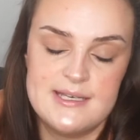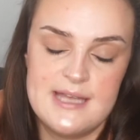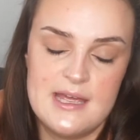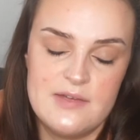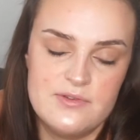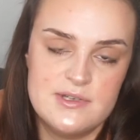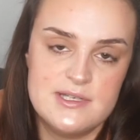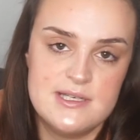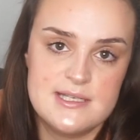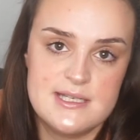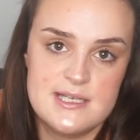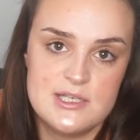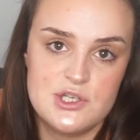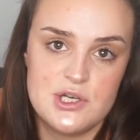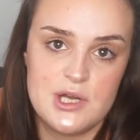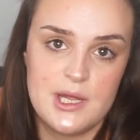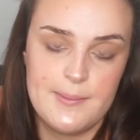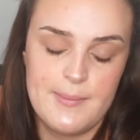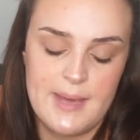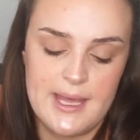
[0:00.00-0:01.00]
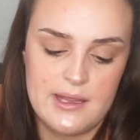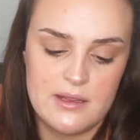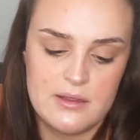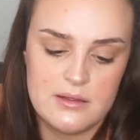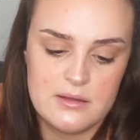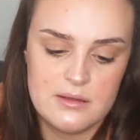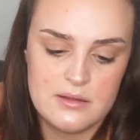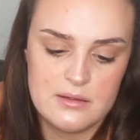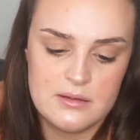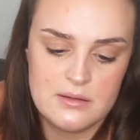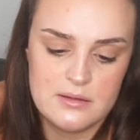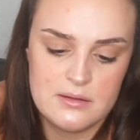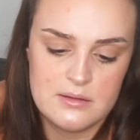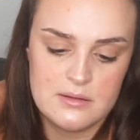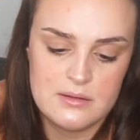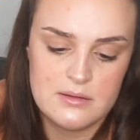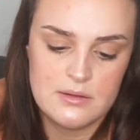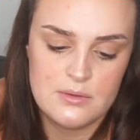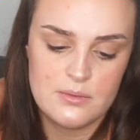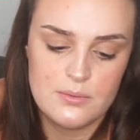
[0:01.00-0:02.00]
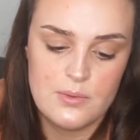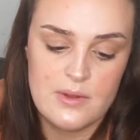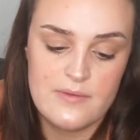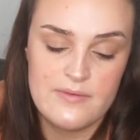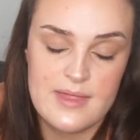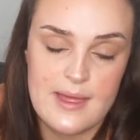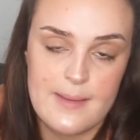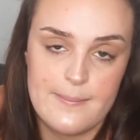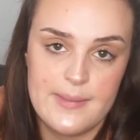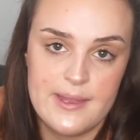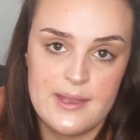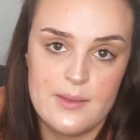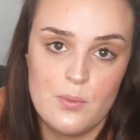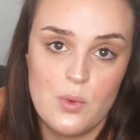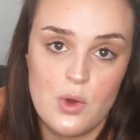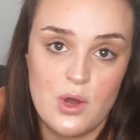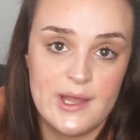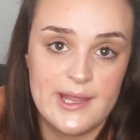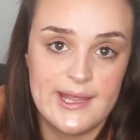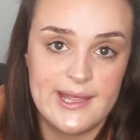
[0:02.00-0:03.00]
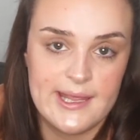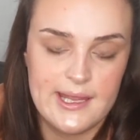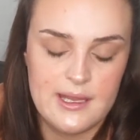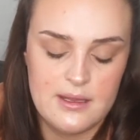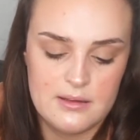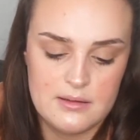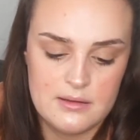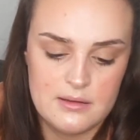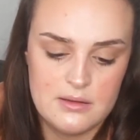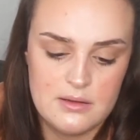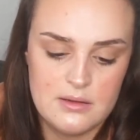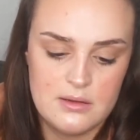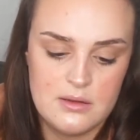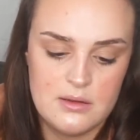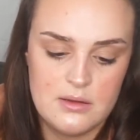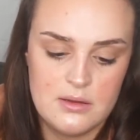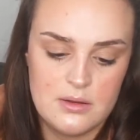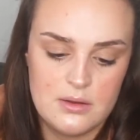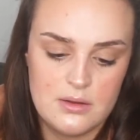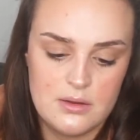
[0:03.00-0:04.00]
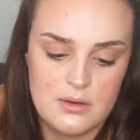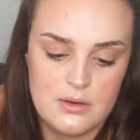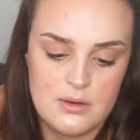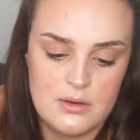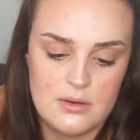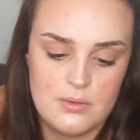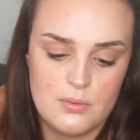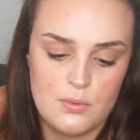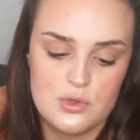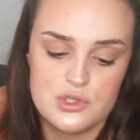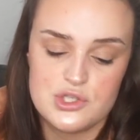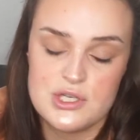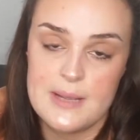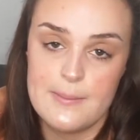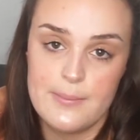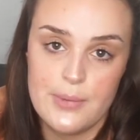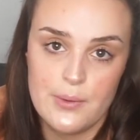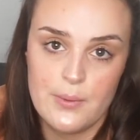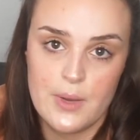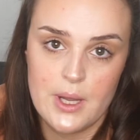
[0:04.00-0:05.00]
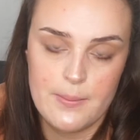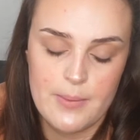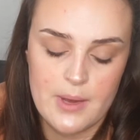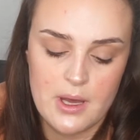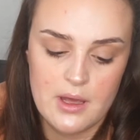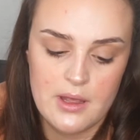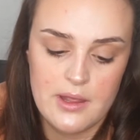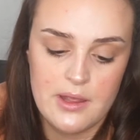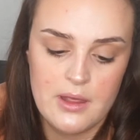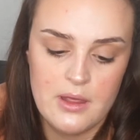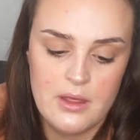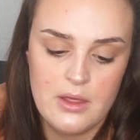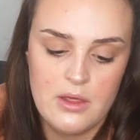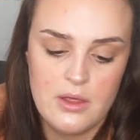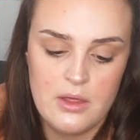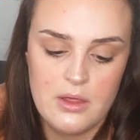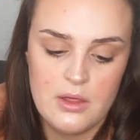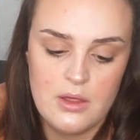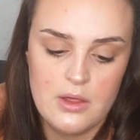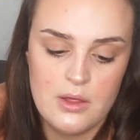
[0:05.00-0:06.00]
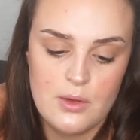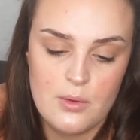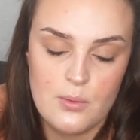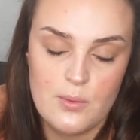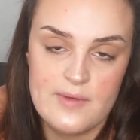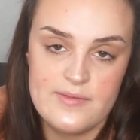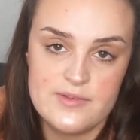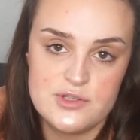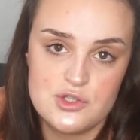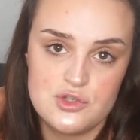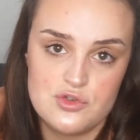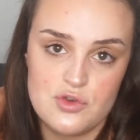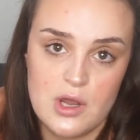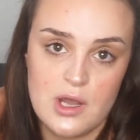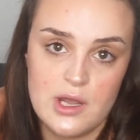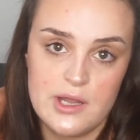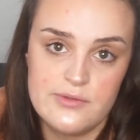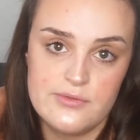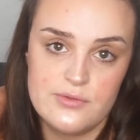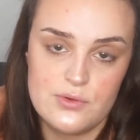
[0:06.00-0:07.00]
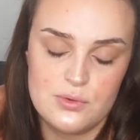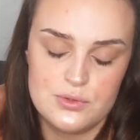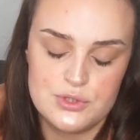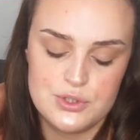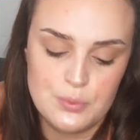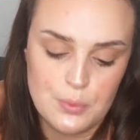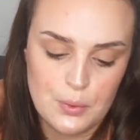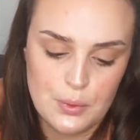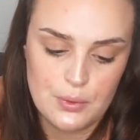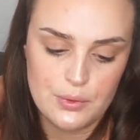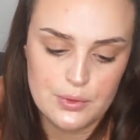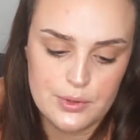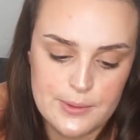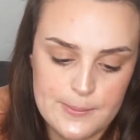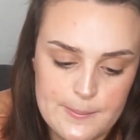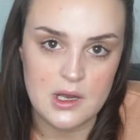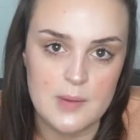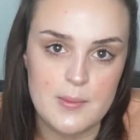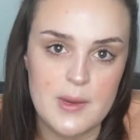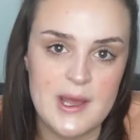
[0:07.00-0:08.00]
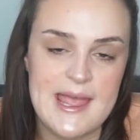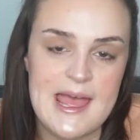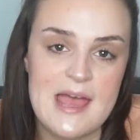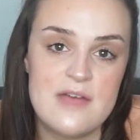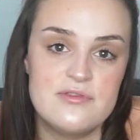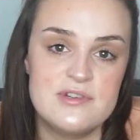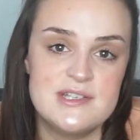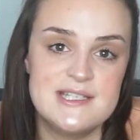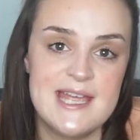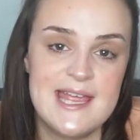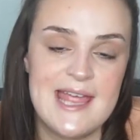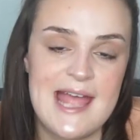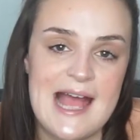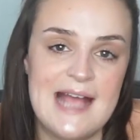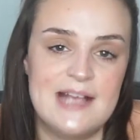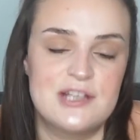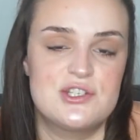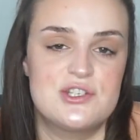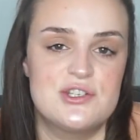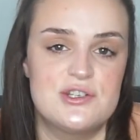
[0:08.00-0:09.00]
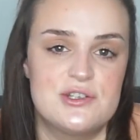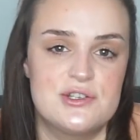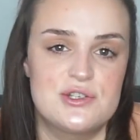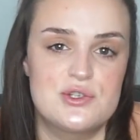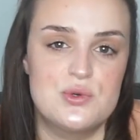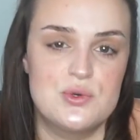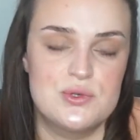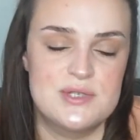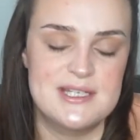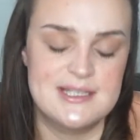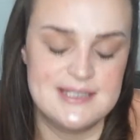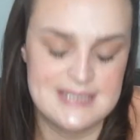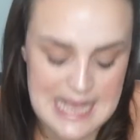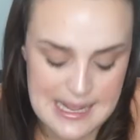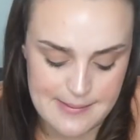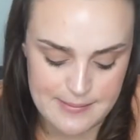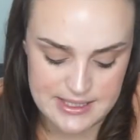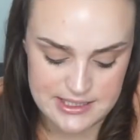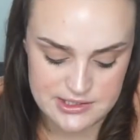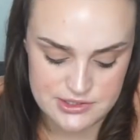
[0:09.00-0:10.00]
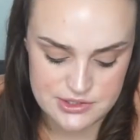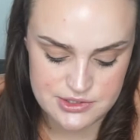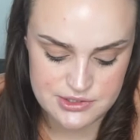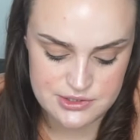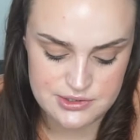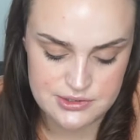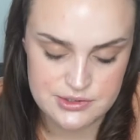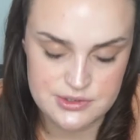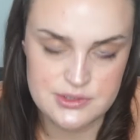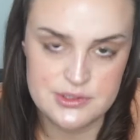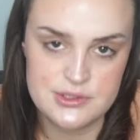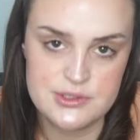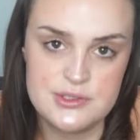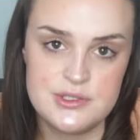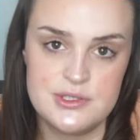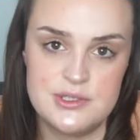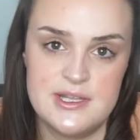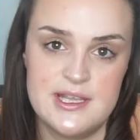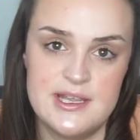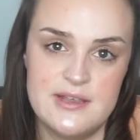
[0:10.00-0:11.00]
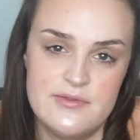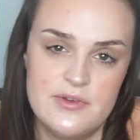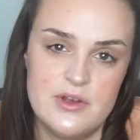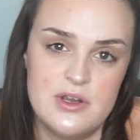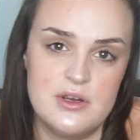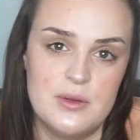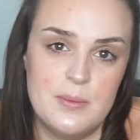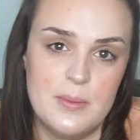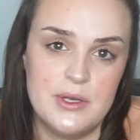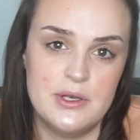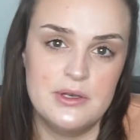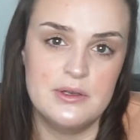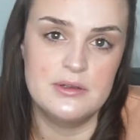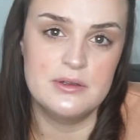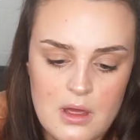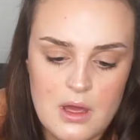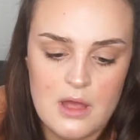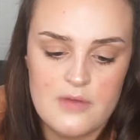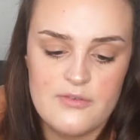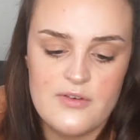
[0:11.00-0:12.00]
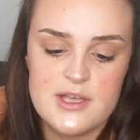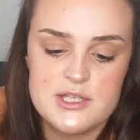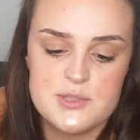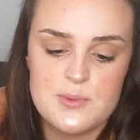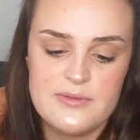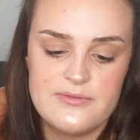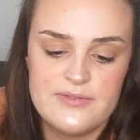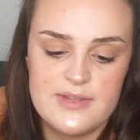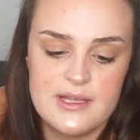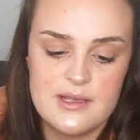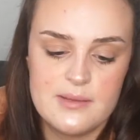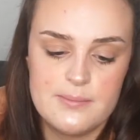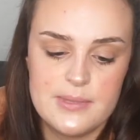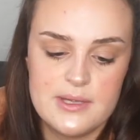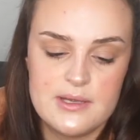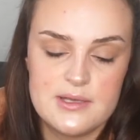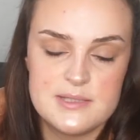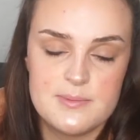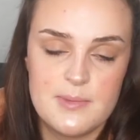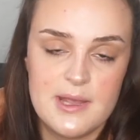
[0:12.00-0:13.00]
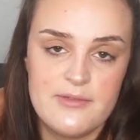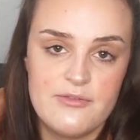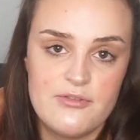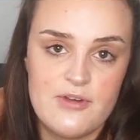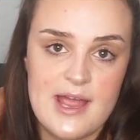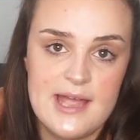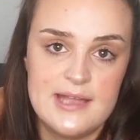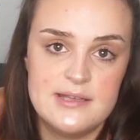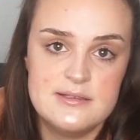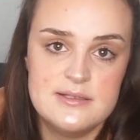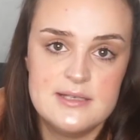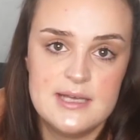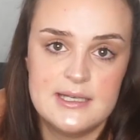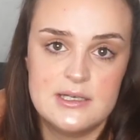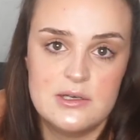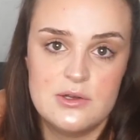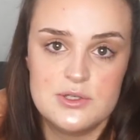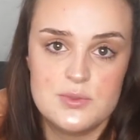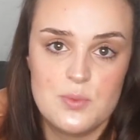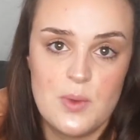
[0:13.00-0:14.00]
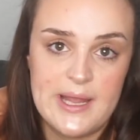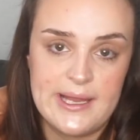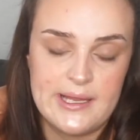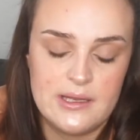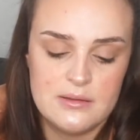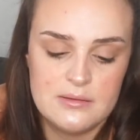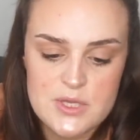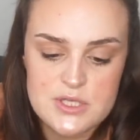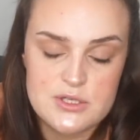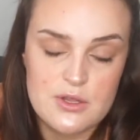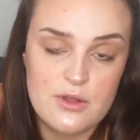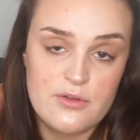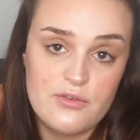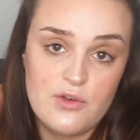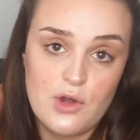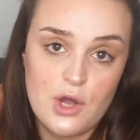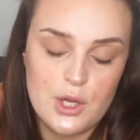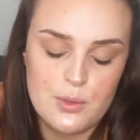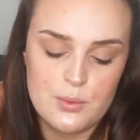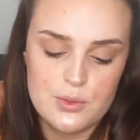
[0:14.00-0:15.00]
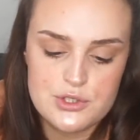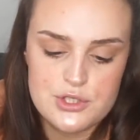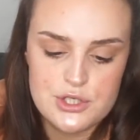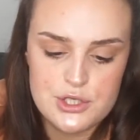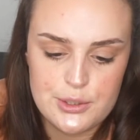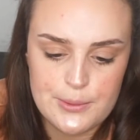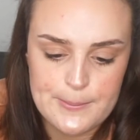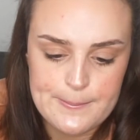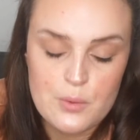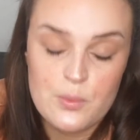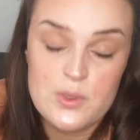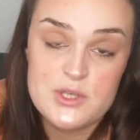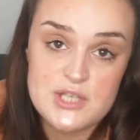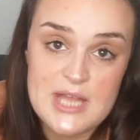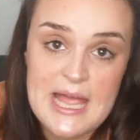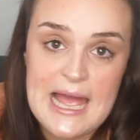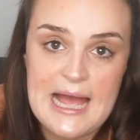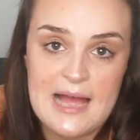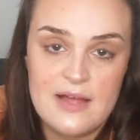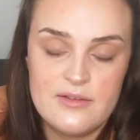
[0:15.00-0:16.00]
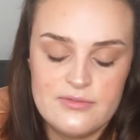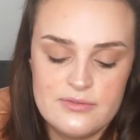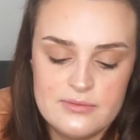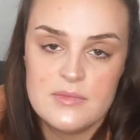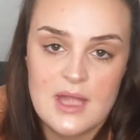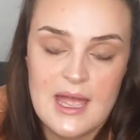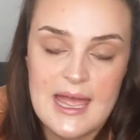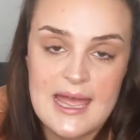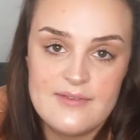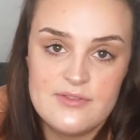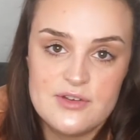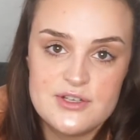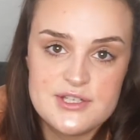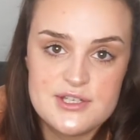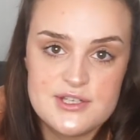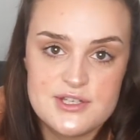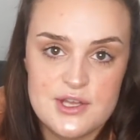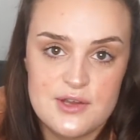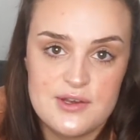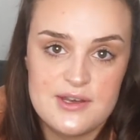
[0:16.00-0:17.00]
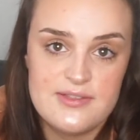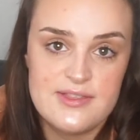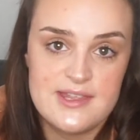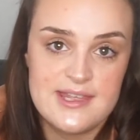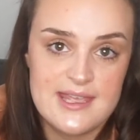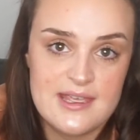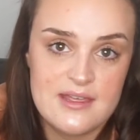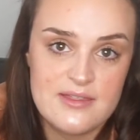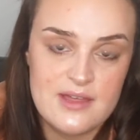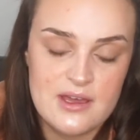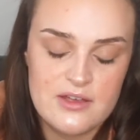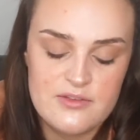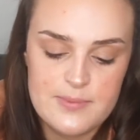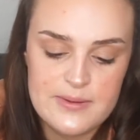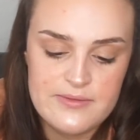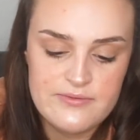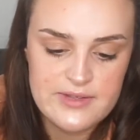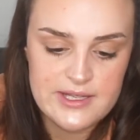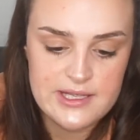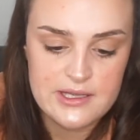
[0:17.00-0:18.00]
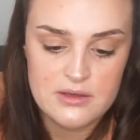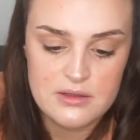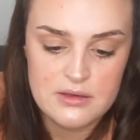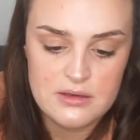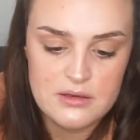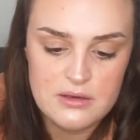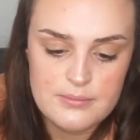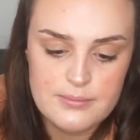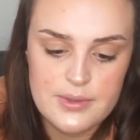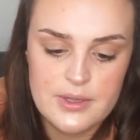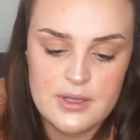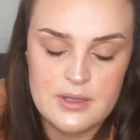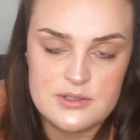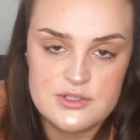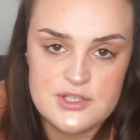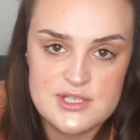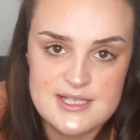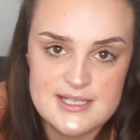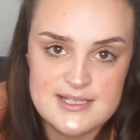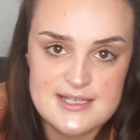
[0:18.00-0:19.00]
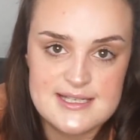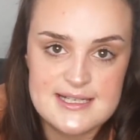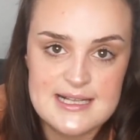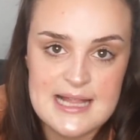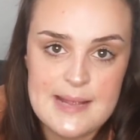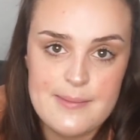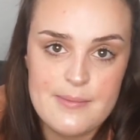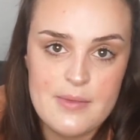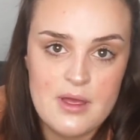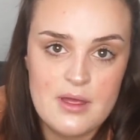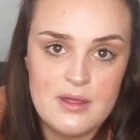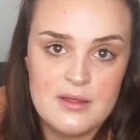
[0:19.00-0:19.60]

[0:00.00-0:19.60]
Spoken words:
every decision I make, whether that be in what I eat, what shampoo I buy, whether to drive or to walk. Are my everyday actions causing damage to the environment? I first went vegan because my friend had lost weight, so I thought I would too, which I have. I have lost a stone in the year that I've been vegan, but just a disclaimer,